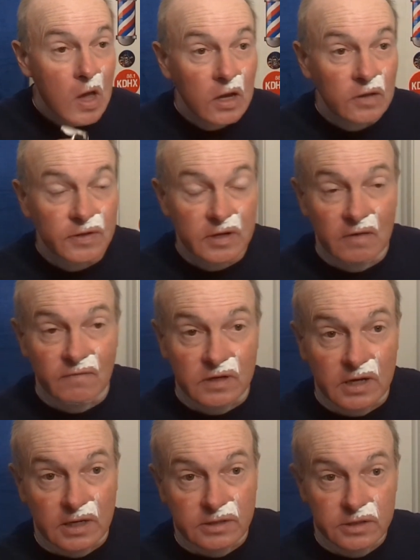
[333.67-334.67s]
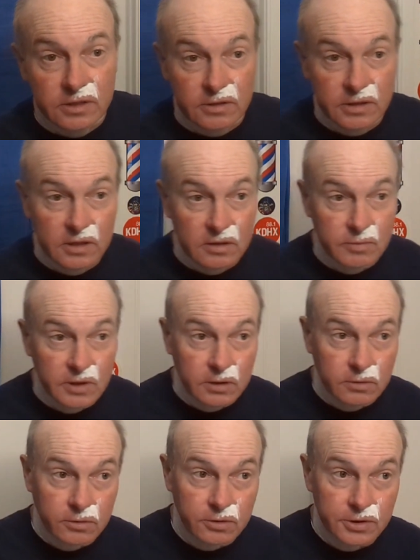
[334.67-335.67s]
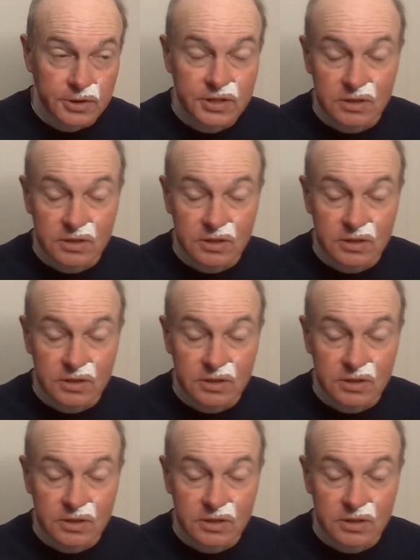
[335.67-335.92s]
And they haven't gotten here yet, but I ordered